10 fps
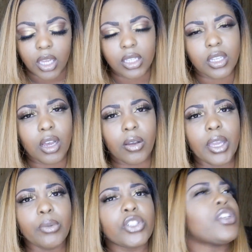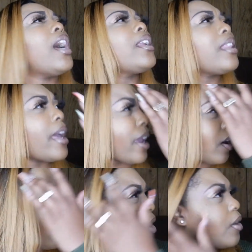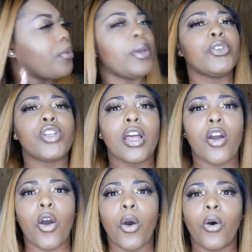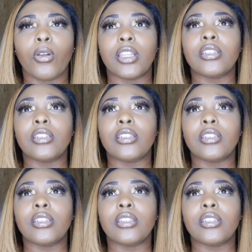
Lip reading: and so he was trying to hold.